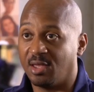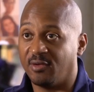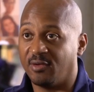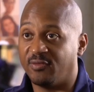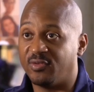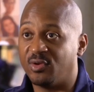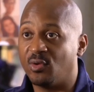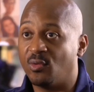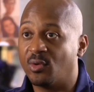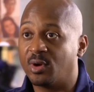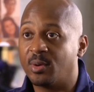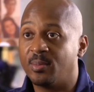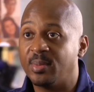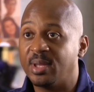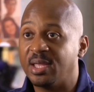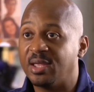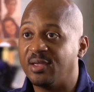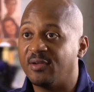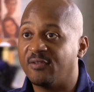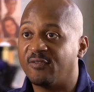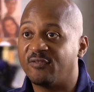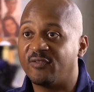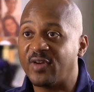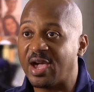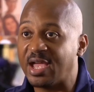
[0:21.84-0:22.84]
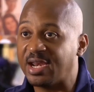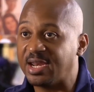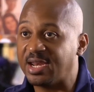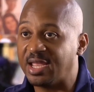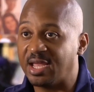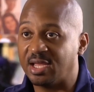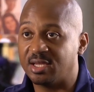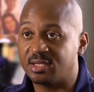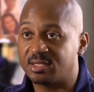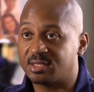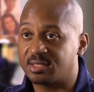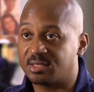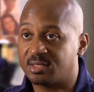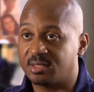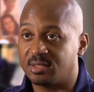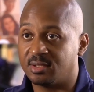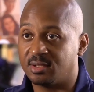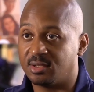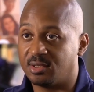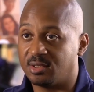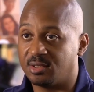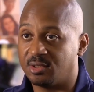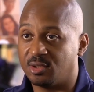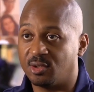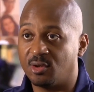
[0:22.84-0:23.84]
If you want to be in finance,
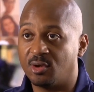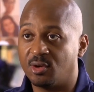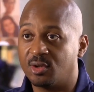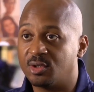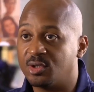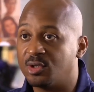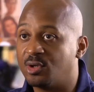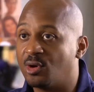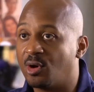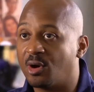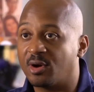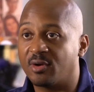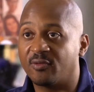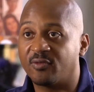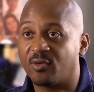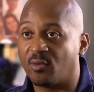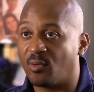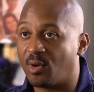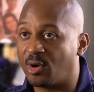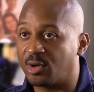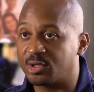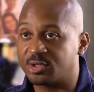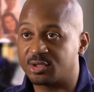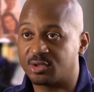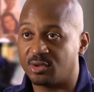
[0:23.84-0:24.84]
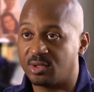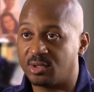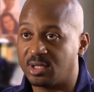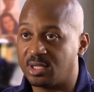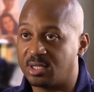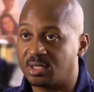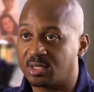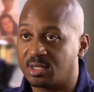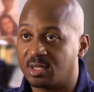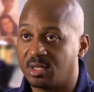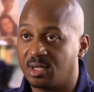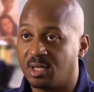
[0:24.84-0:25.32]
you go to New York for Wall Street.